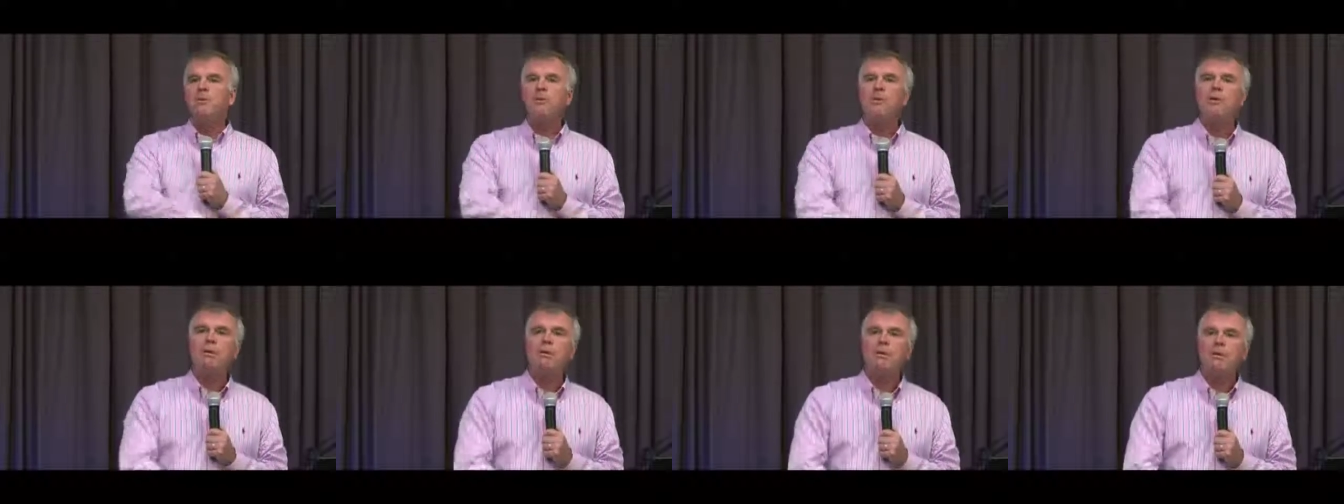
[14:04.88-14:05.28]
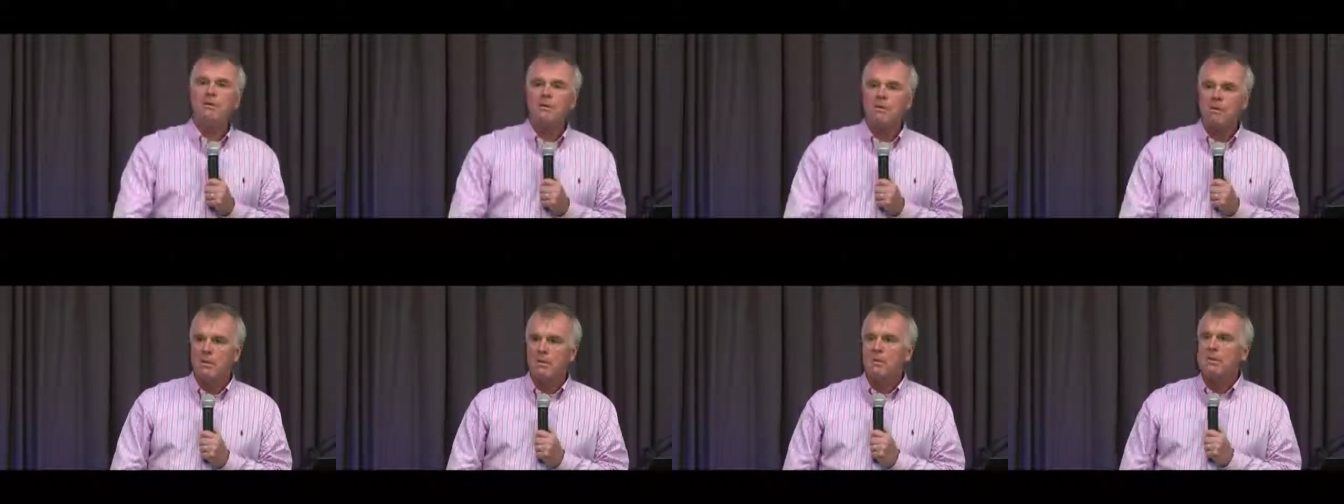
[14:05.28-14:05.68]
wrong.
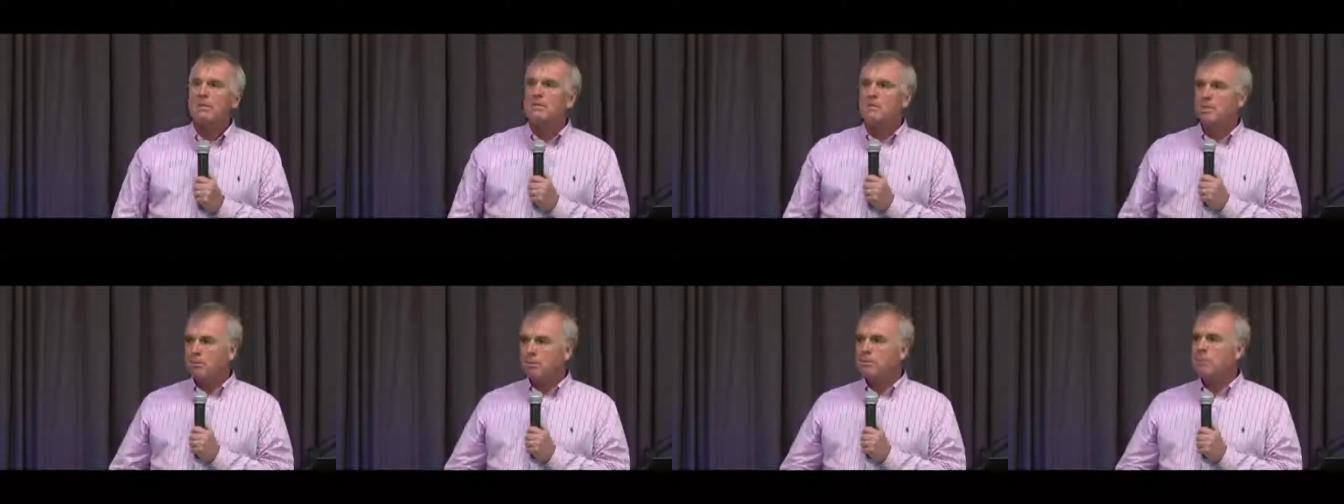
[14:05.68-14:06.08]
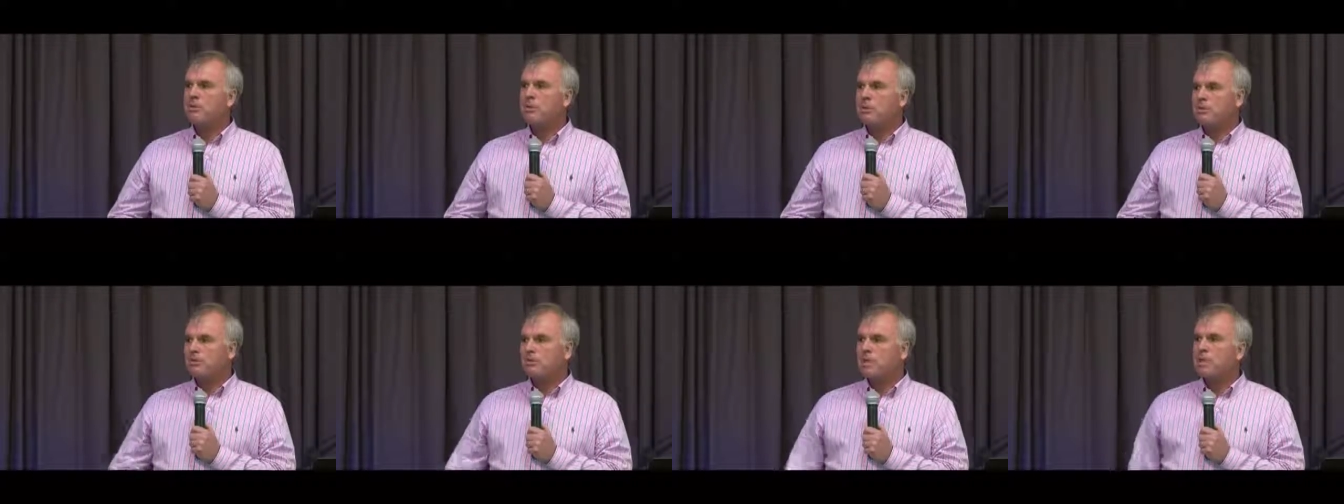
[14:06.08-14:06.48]
She was
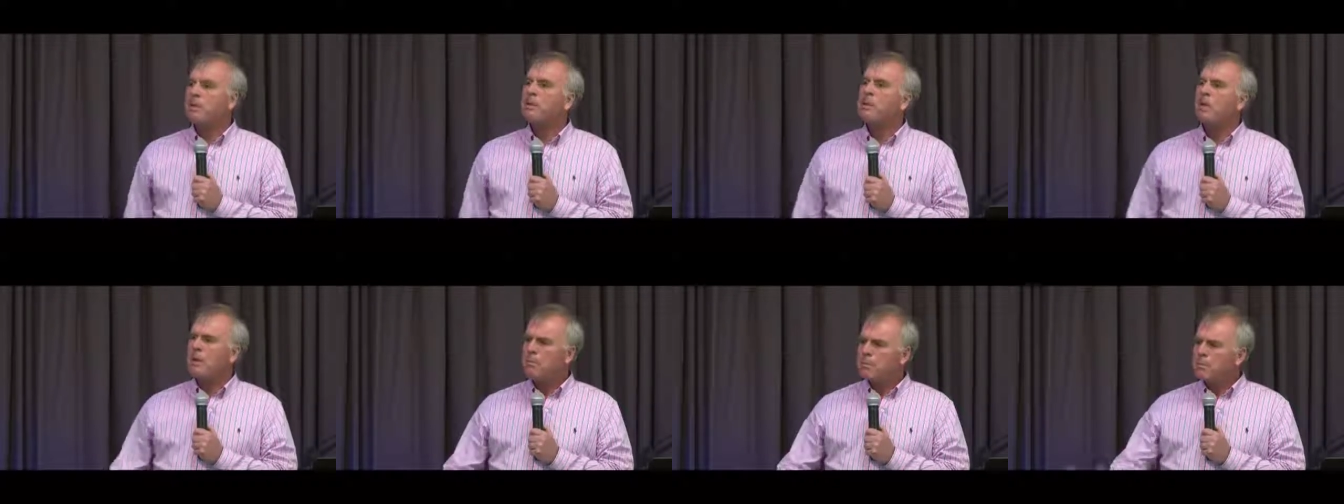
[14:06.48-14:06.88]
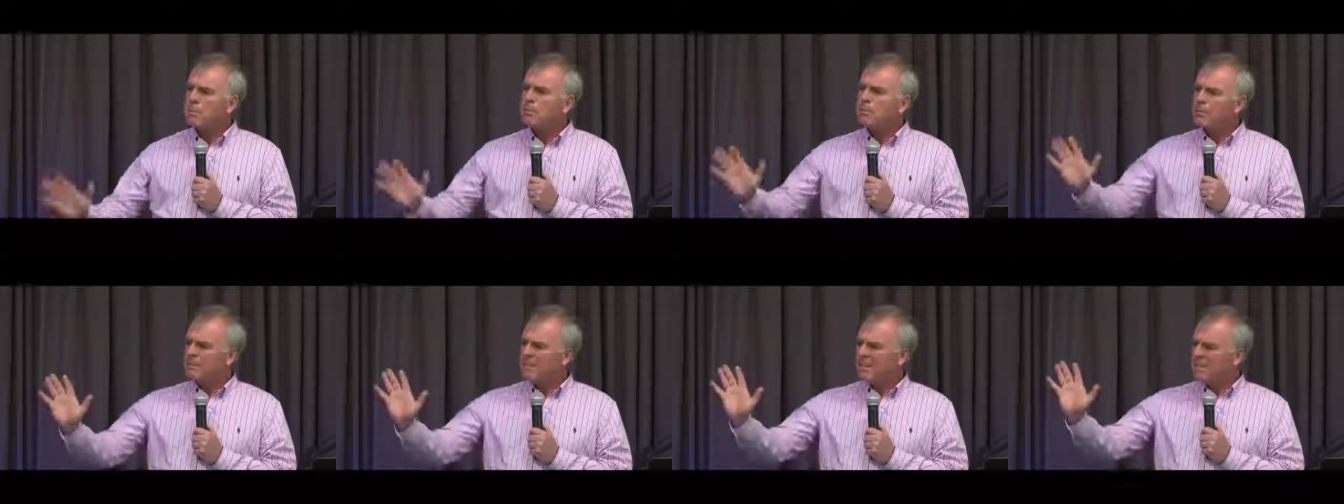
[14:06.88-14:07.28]
sort of saying, No, but
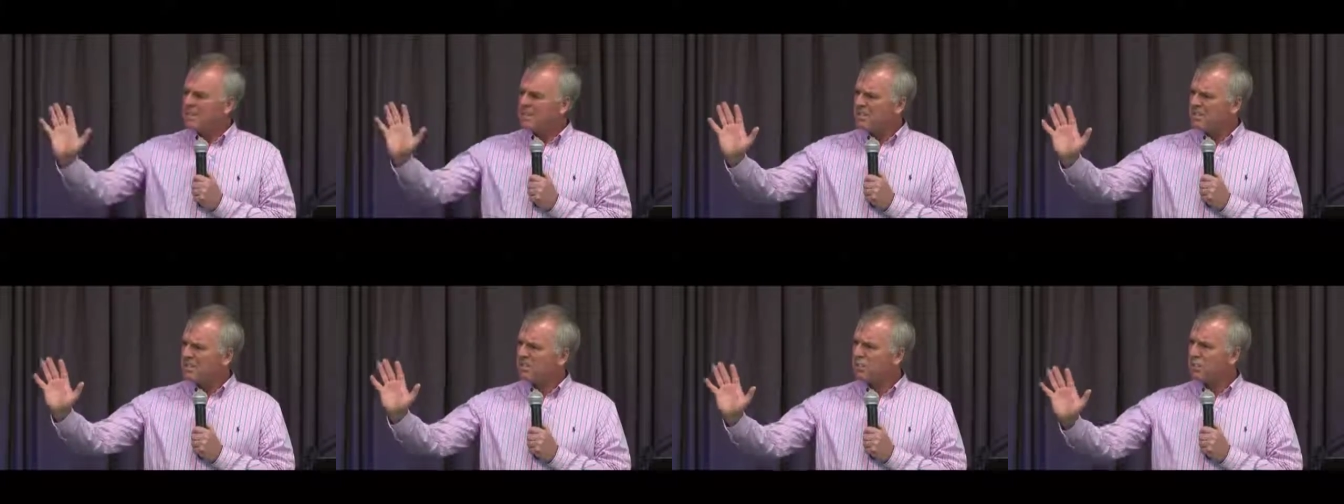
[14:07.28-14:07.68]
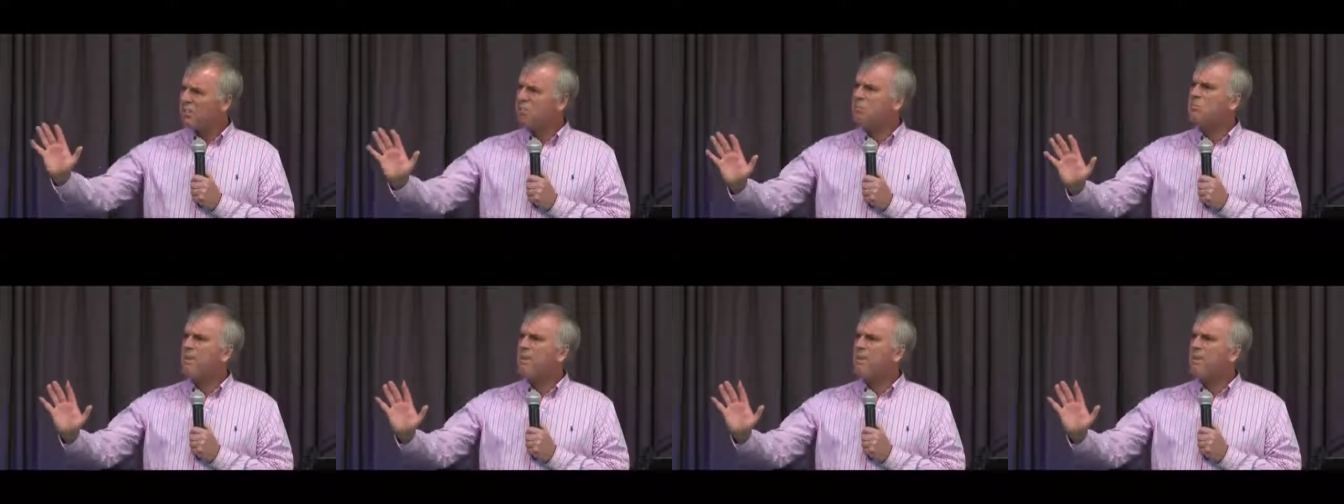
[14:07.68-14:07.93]
listen to this.